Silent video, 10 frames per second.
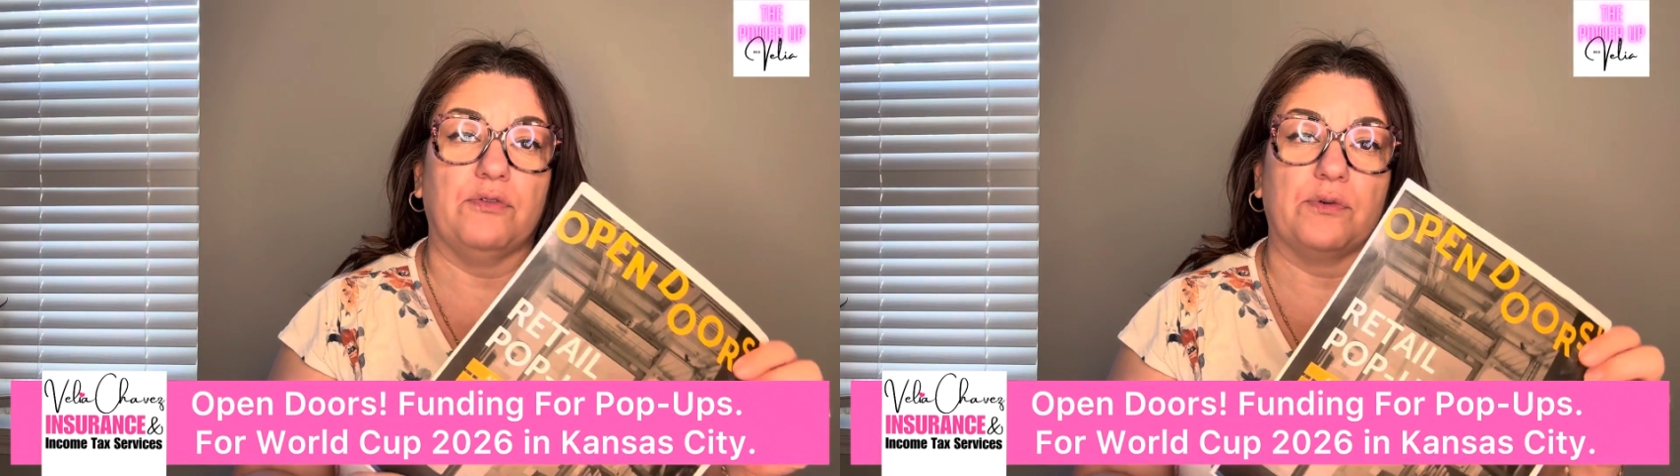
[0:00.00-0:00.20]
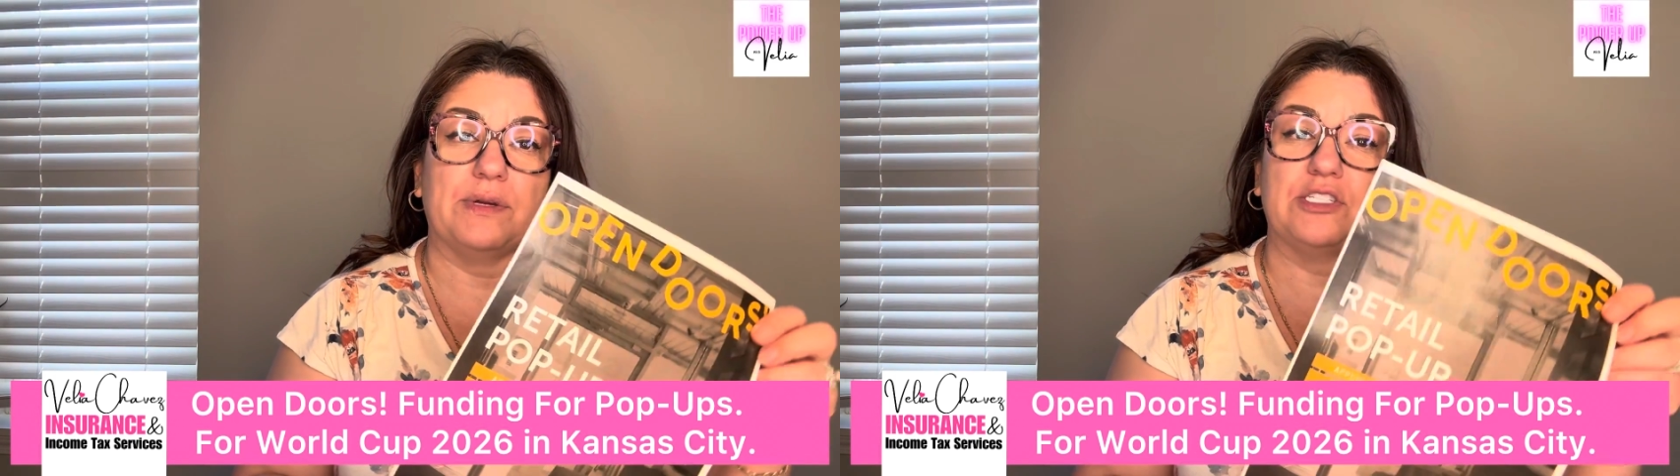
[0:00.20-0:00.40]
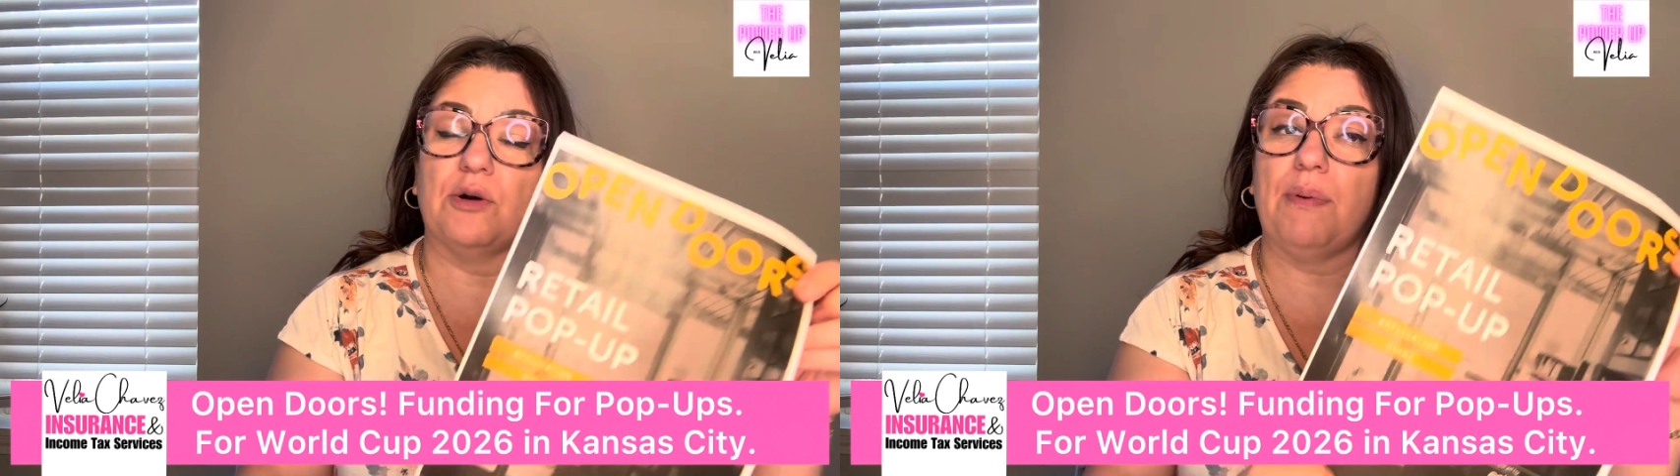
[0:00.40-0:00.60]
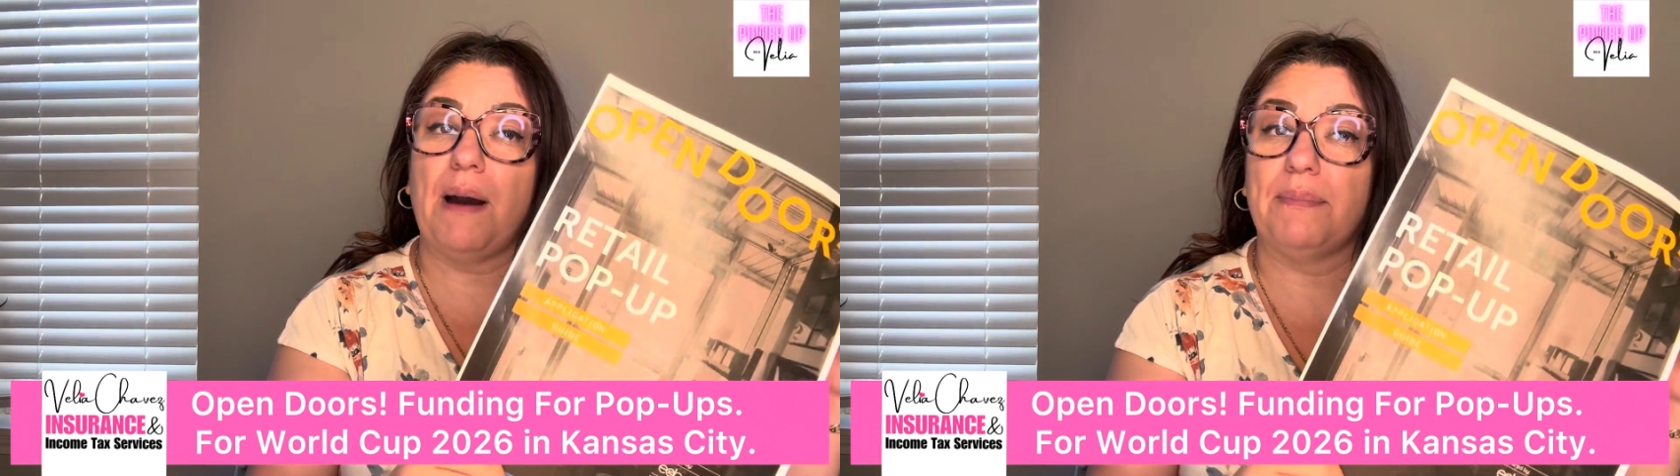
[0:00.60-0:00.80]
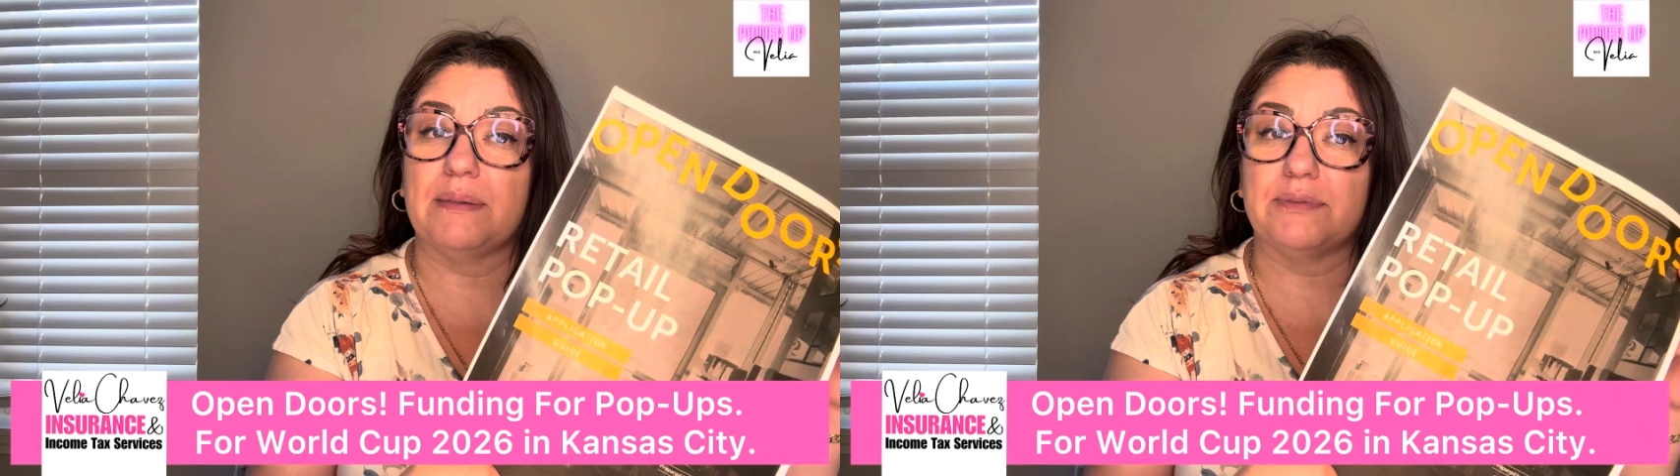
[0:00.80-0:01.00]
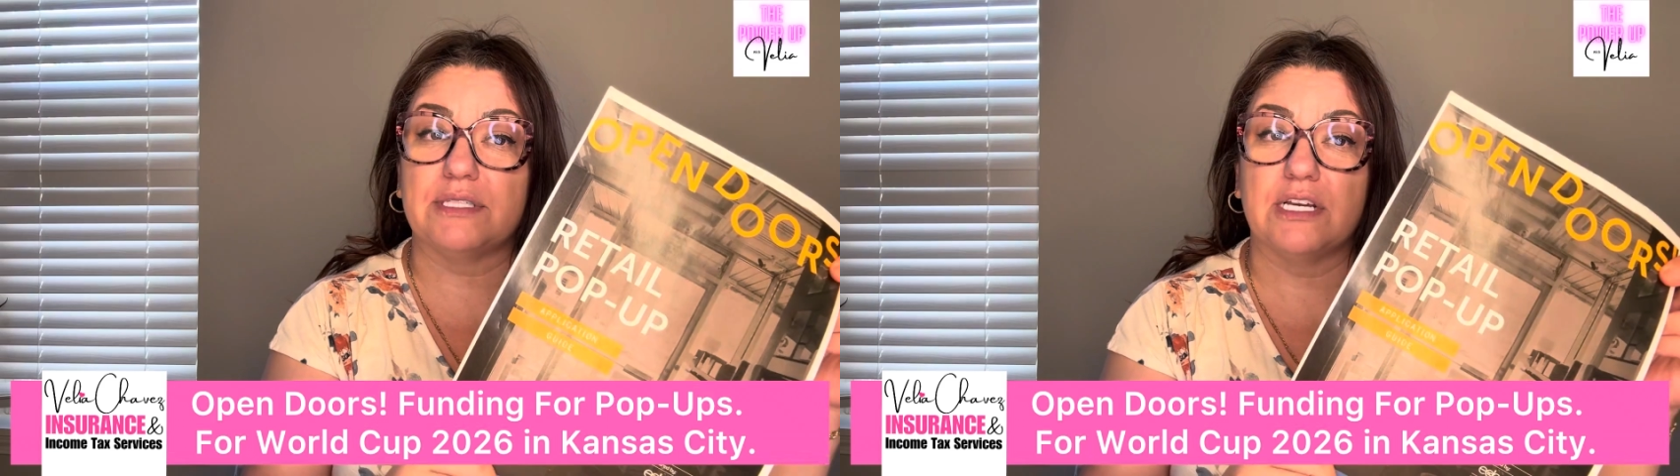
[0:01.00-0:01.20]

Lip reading: for retail pop-ups.